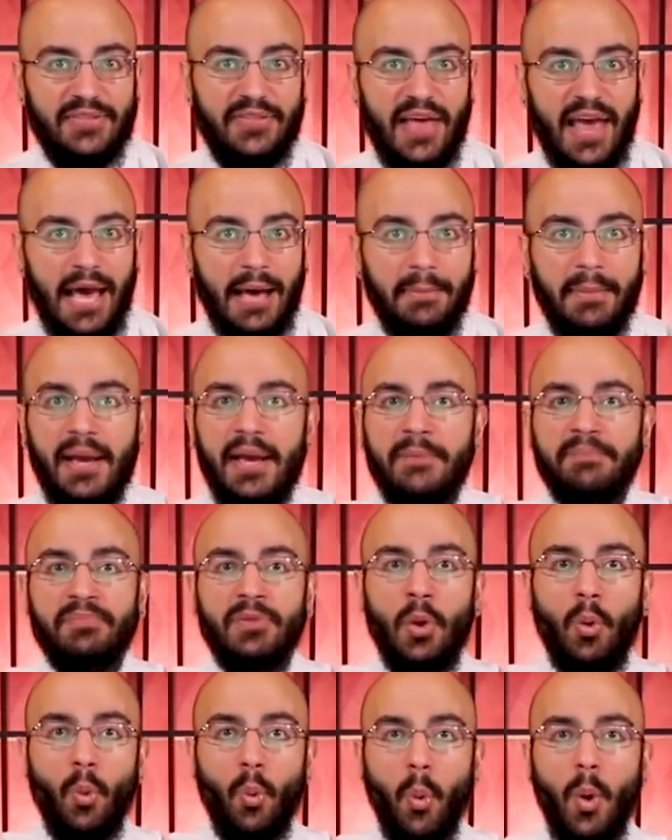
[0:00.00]
them,
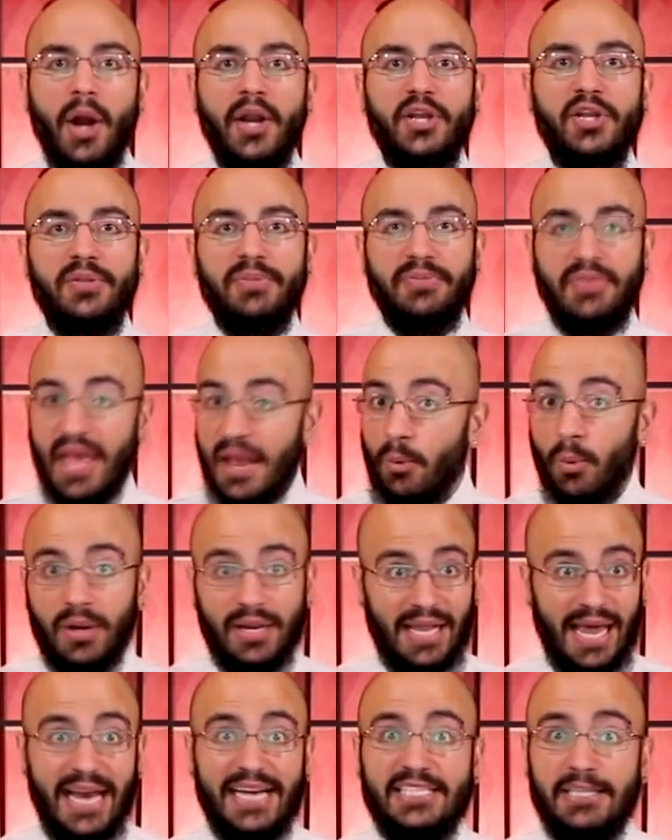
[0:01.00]
what they would
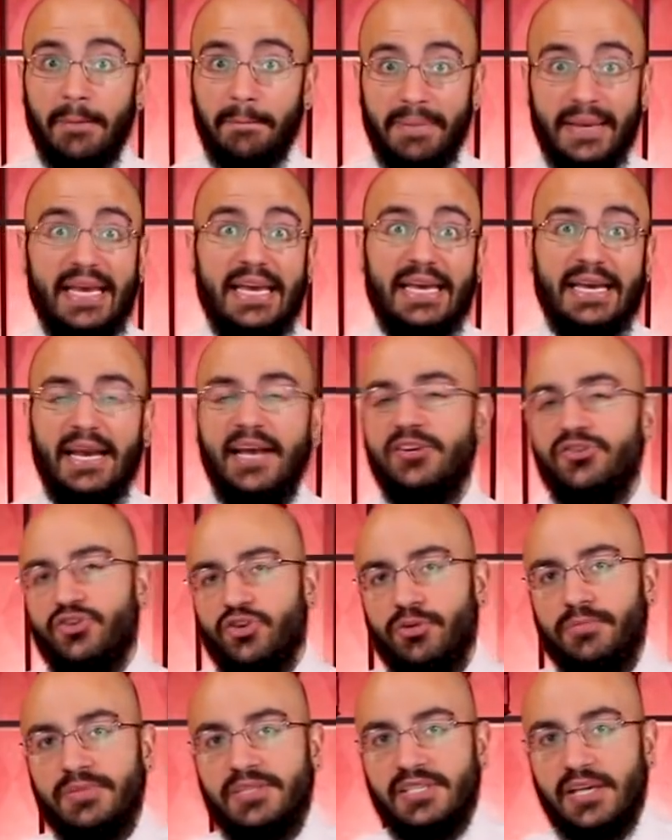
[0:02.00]
like to be in
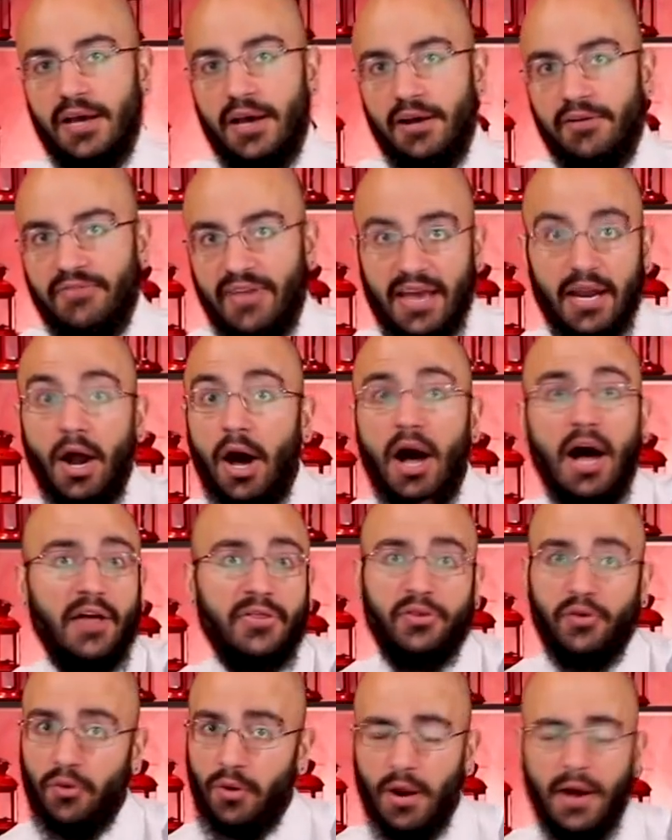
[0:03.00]
terms of an
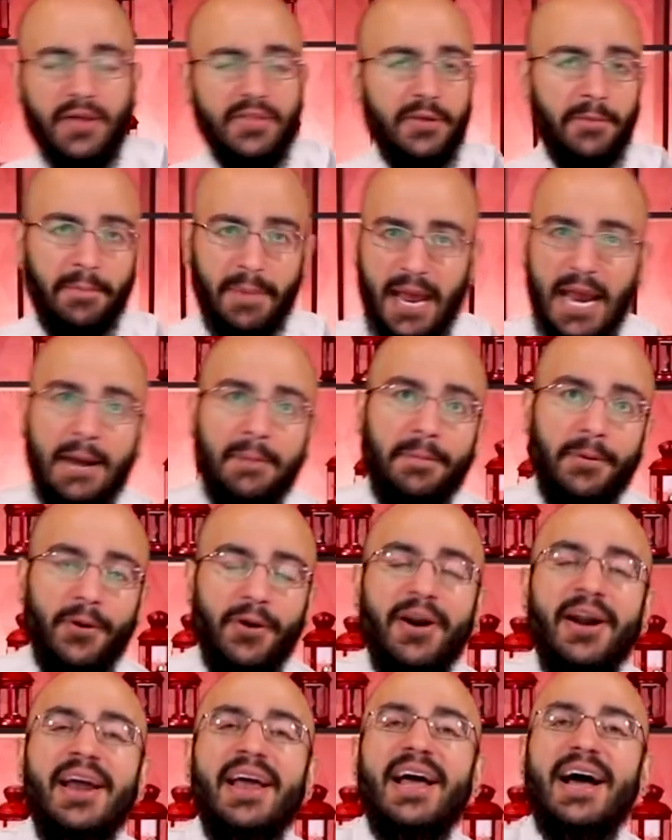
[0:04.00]
author on the paper.